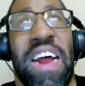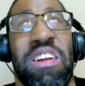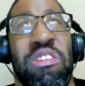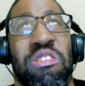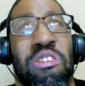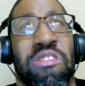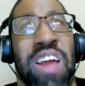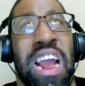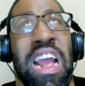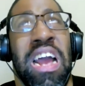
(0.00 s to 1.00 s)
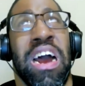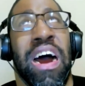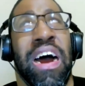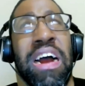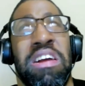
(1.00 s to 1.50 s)
and certainly,
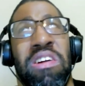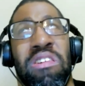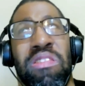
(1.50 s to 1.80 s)
you know,